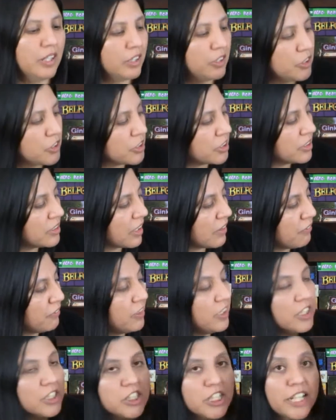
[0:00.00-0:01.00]
you should
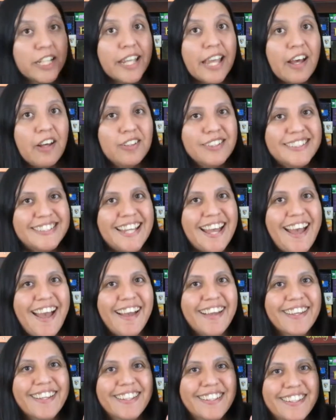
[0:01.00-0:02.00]
definitely check out
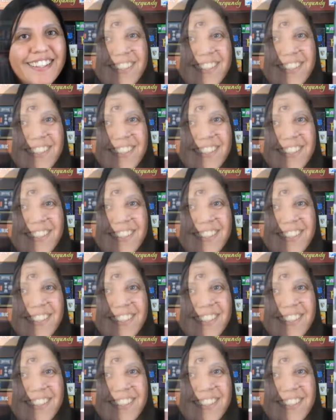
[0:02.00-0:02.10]
TAC.